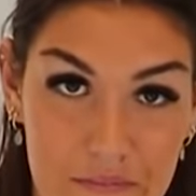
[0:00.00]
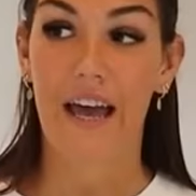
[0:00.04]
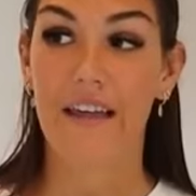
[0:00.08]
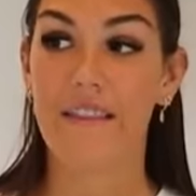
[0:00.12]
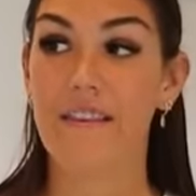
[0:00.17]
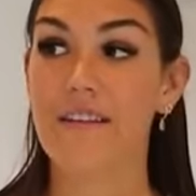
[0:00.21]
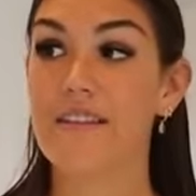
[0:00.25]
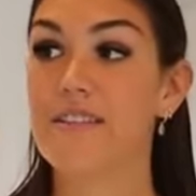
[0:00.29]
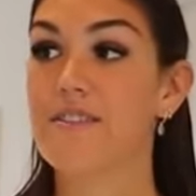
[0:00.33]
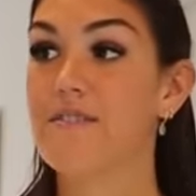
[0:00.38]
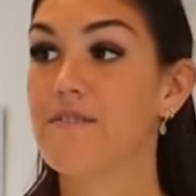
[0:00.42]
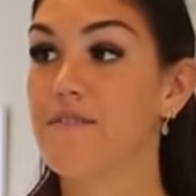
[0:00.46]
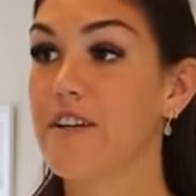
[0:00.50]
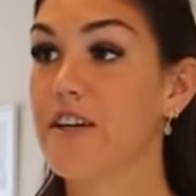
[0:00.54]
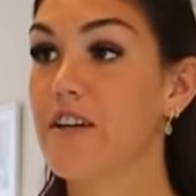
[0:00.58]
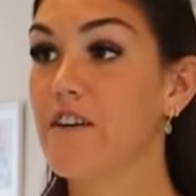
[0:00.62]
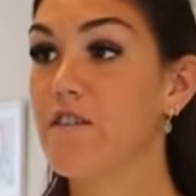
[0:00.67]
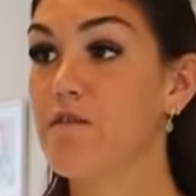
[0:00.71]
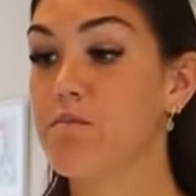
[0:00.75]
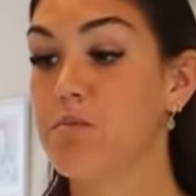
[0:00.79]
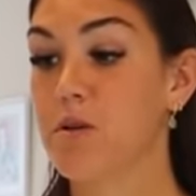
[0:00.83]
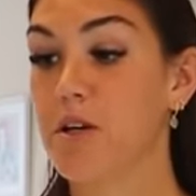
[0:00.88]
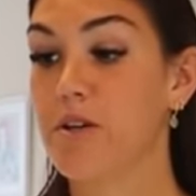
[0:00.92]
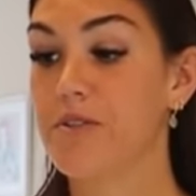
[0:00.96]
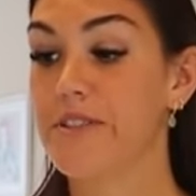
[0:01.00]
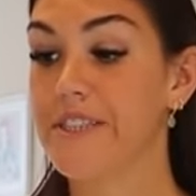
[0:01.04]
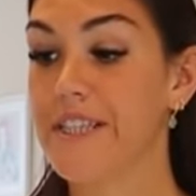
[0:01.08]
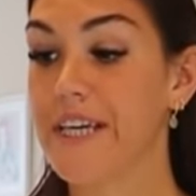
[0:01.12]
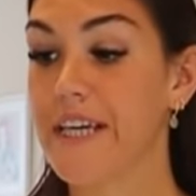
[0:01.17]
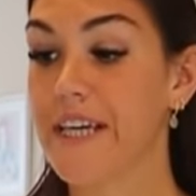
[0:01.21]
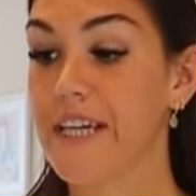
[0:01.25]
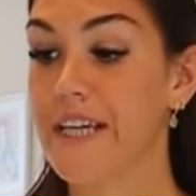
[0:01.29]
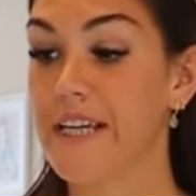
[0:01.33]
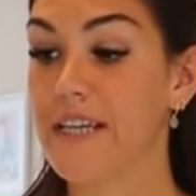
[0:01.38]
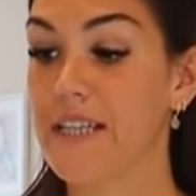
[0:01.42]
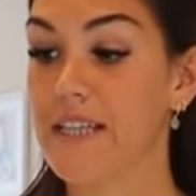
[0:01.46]
And this fear of
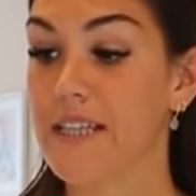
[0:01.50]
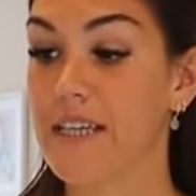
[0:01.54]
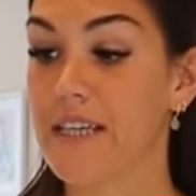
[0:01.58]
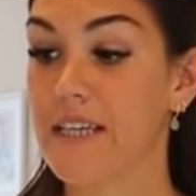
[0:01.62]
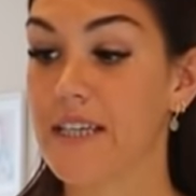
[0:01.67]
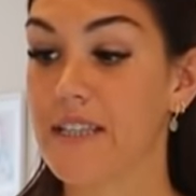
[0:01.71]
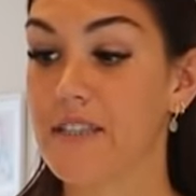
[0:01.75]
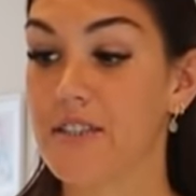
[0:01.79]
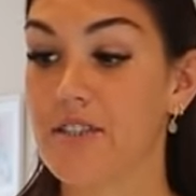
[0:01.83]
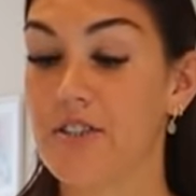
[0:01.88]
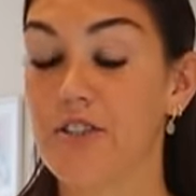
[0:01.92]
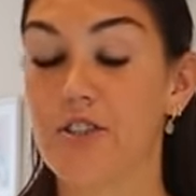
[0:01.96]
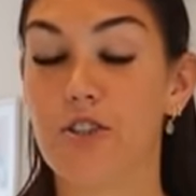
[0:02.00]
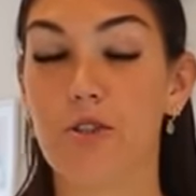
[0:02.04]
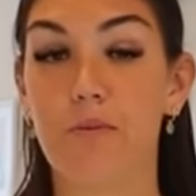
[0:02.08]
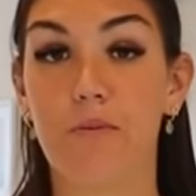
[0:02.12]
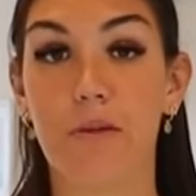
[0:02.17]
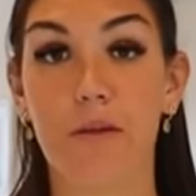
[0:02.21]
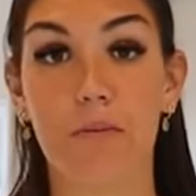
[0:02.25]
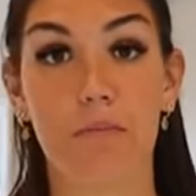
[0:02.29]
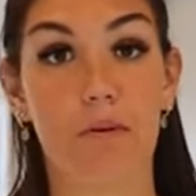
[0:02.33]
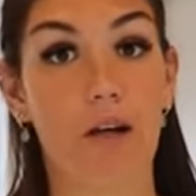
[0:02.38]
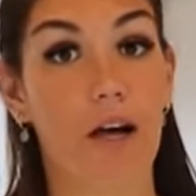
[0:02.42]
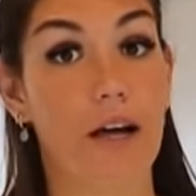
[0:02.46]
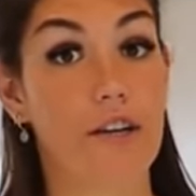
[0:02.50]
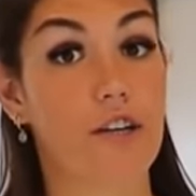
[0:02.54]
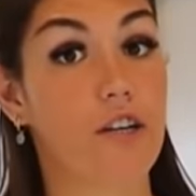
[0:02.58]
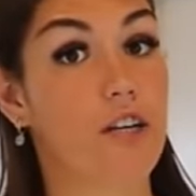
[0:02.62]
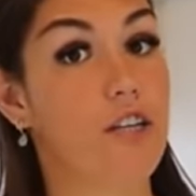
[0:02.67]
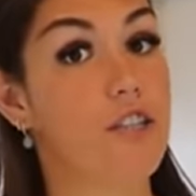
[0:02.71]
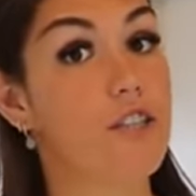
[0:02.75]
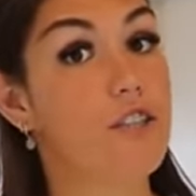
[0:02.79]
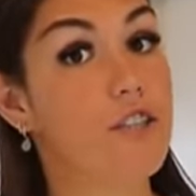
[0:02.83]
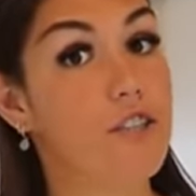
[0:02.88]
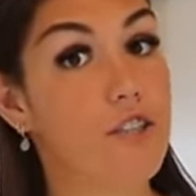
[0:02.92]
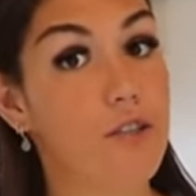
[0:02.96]
protein leads to people
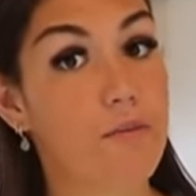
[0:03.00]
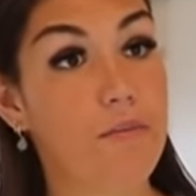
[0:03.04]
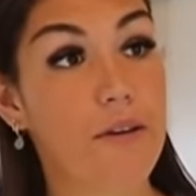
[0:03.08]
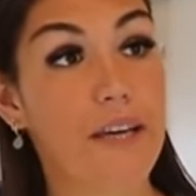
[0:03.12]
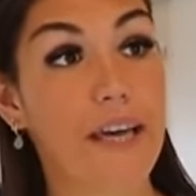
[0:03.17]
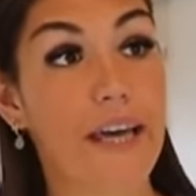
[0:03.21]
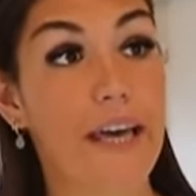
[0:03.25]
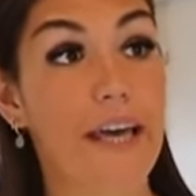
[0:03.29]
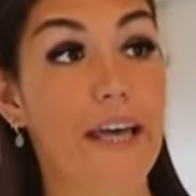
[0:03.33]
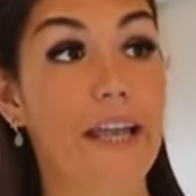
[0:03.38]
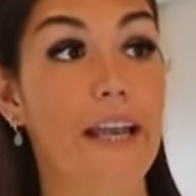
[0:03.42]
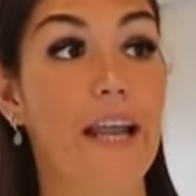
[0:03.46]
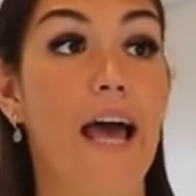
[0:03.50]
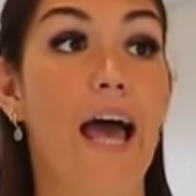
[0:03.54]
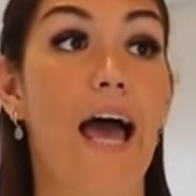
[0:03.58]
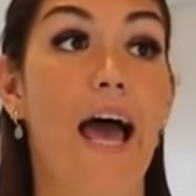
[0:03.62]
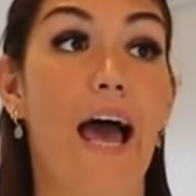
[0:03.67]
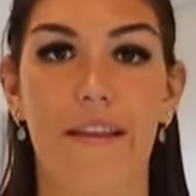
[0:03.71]
under-consuming it,